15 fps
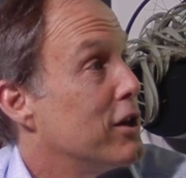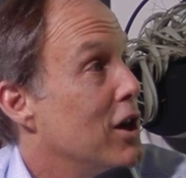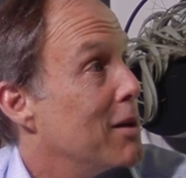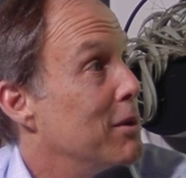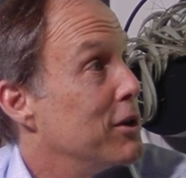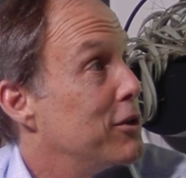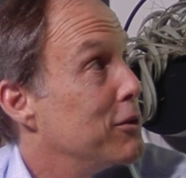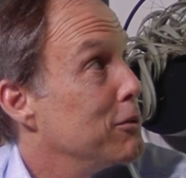
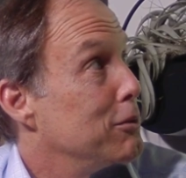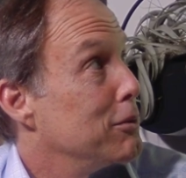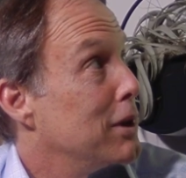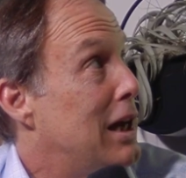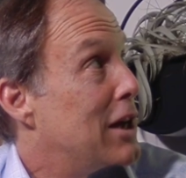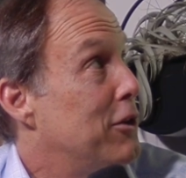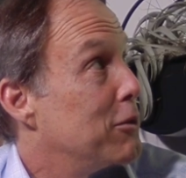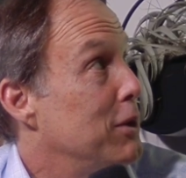comments
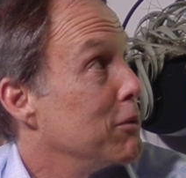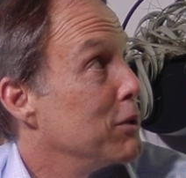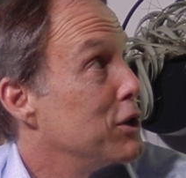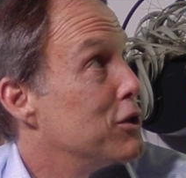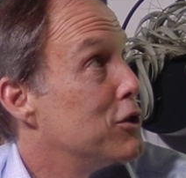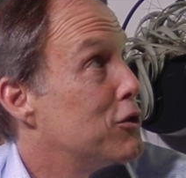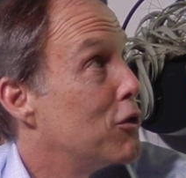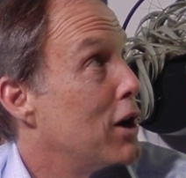last week, we
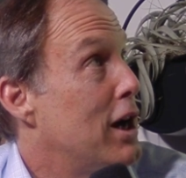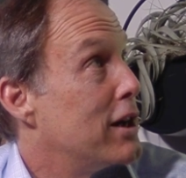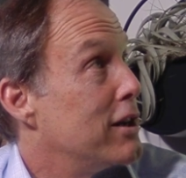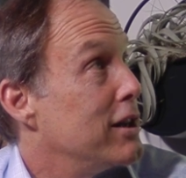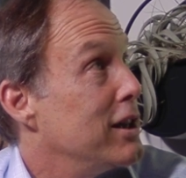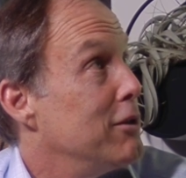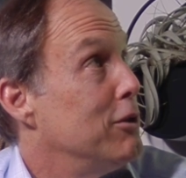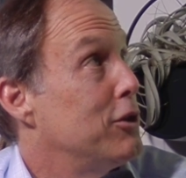should try to
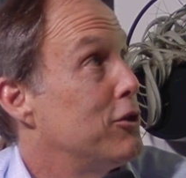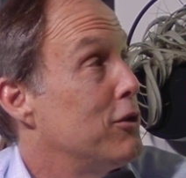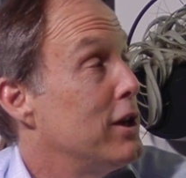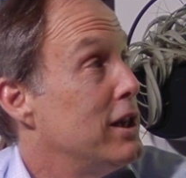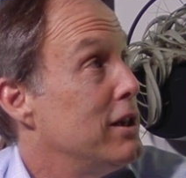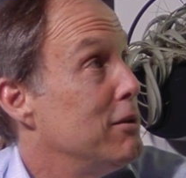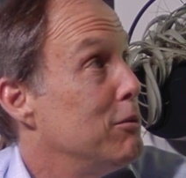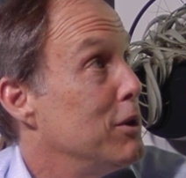
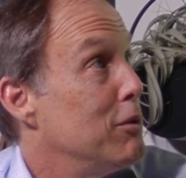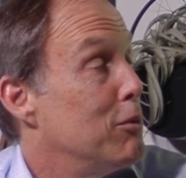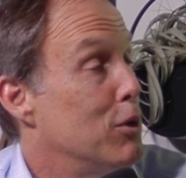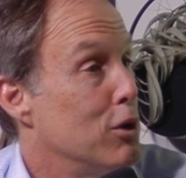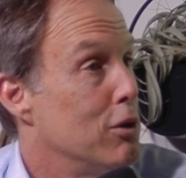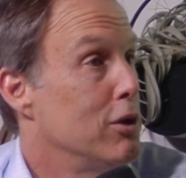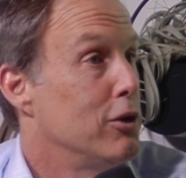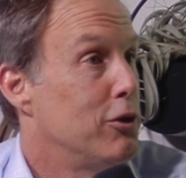illustrate it with
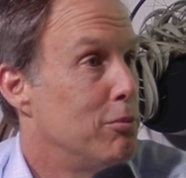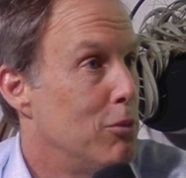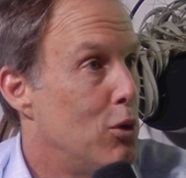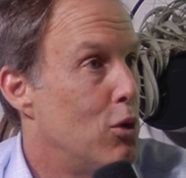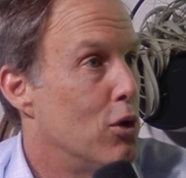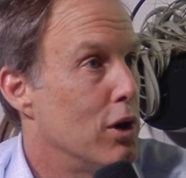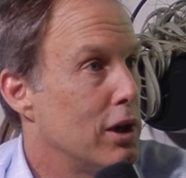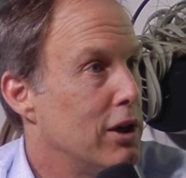words
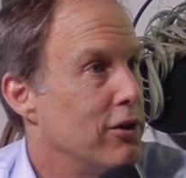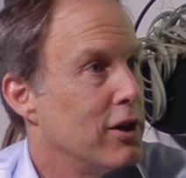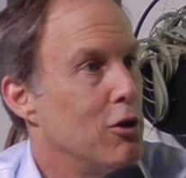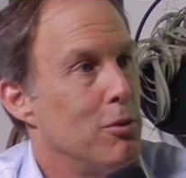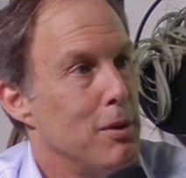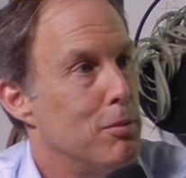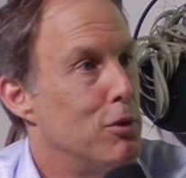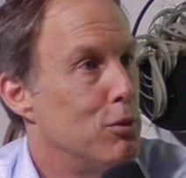more because a
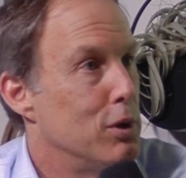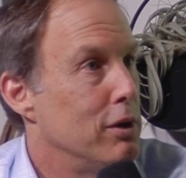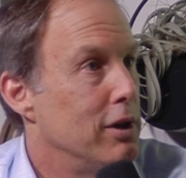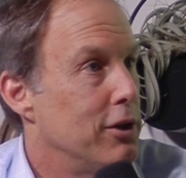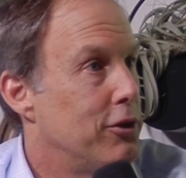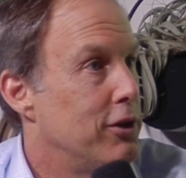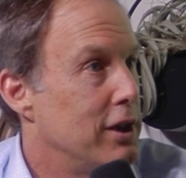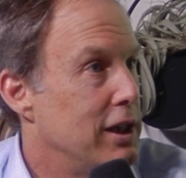couple people were
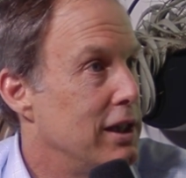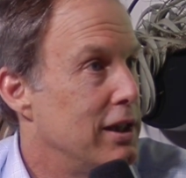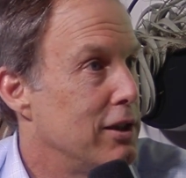listening. And